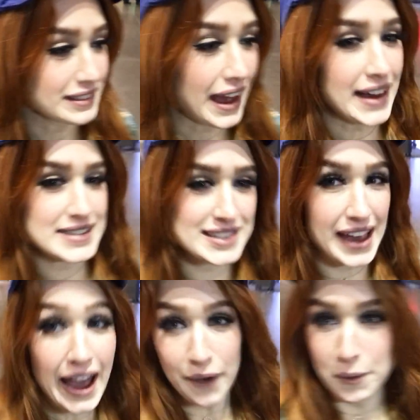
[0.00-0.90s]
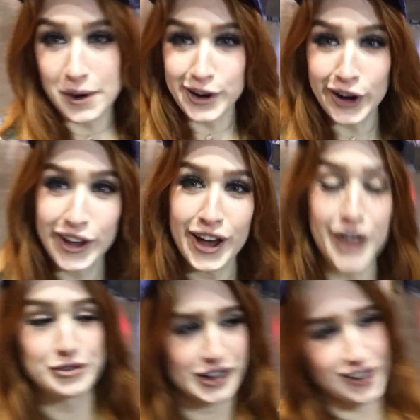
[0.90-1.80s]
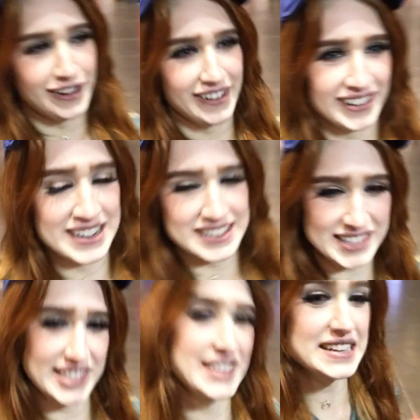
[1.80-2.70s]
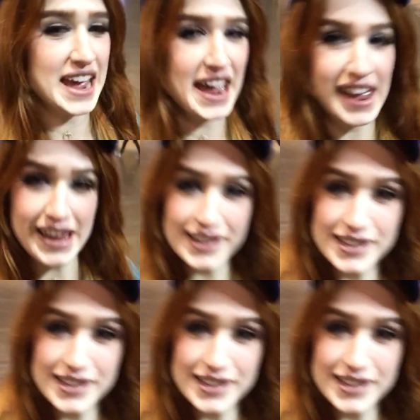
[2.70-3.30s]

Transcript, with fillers: last hour of the con on Sunday,